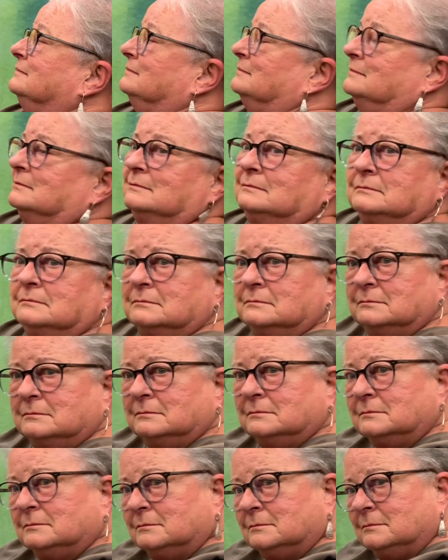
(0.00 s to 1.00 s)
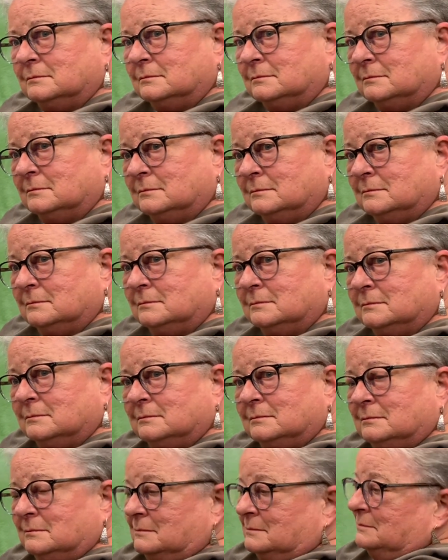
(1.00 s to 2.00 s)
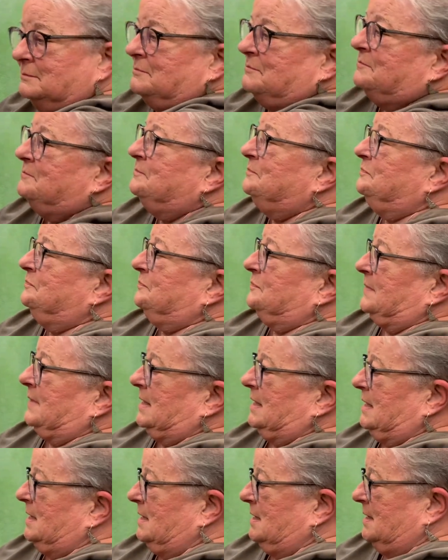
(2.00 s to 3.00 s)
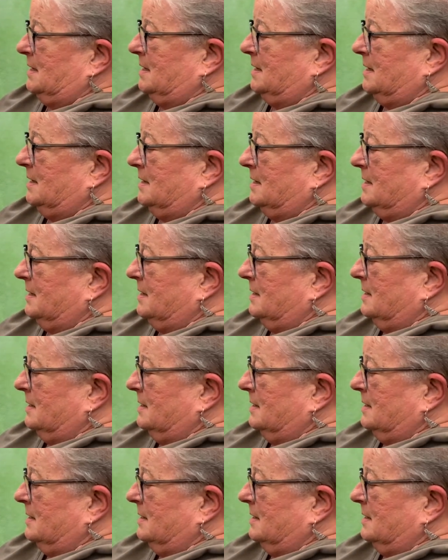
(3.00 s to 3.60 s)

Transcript: Nothing is said.